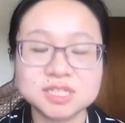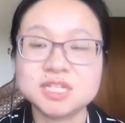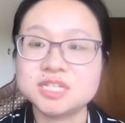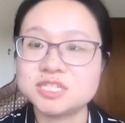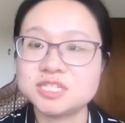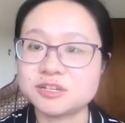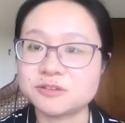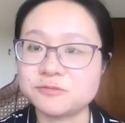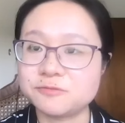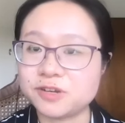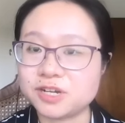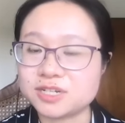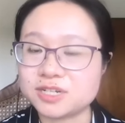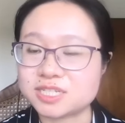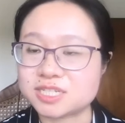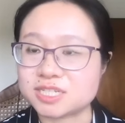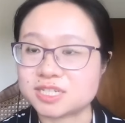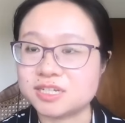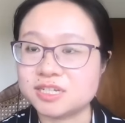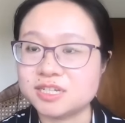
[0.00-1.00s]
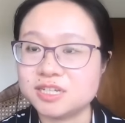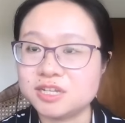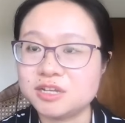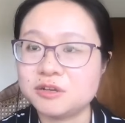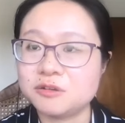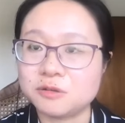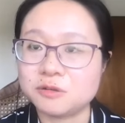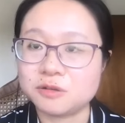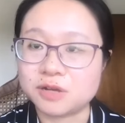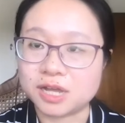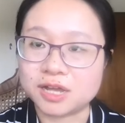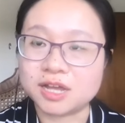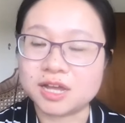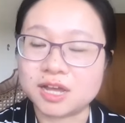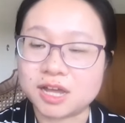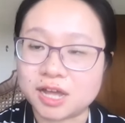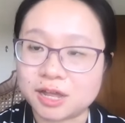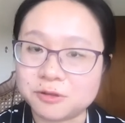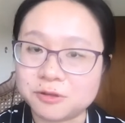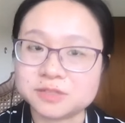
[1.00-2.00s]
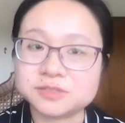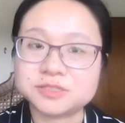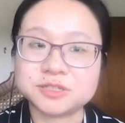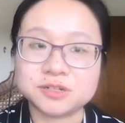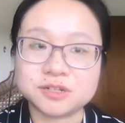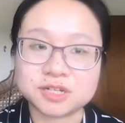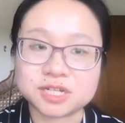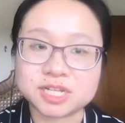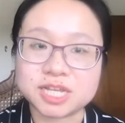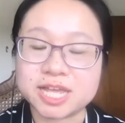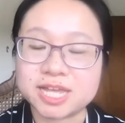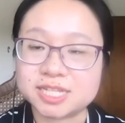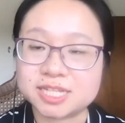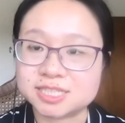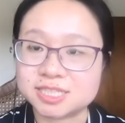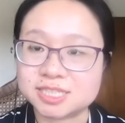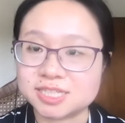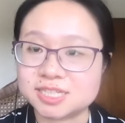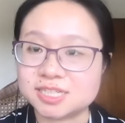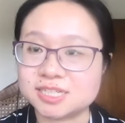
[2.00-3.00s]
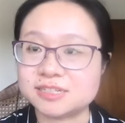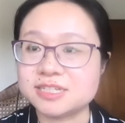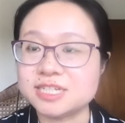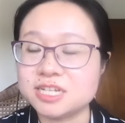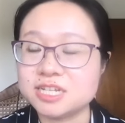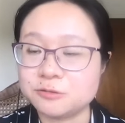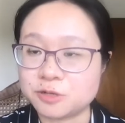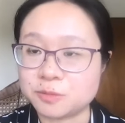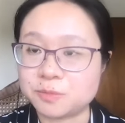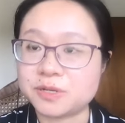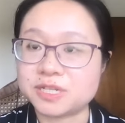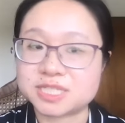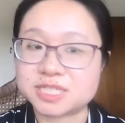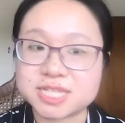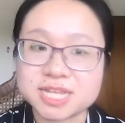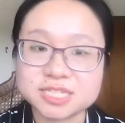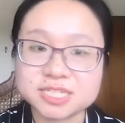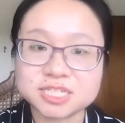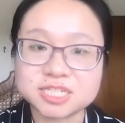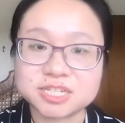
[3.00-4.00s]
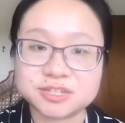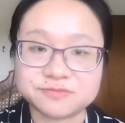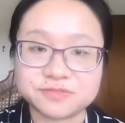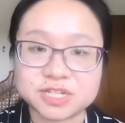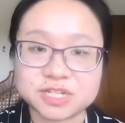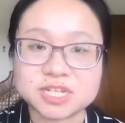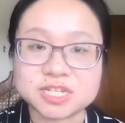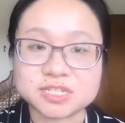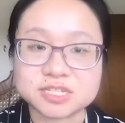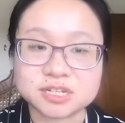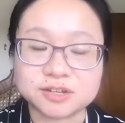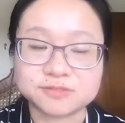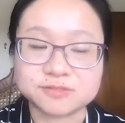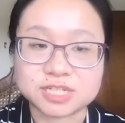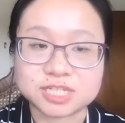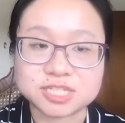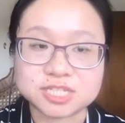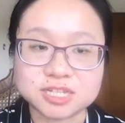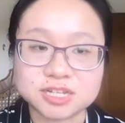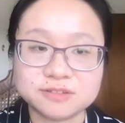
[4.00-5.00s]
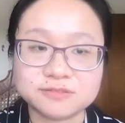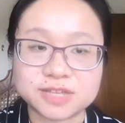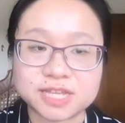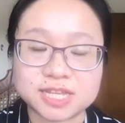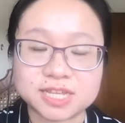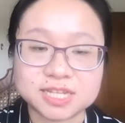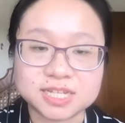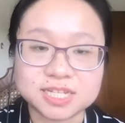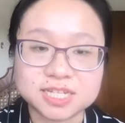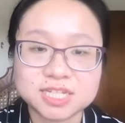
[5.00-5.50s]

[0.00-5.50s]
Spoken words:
So first, I want to look at the representativeness of the survey.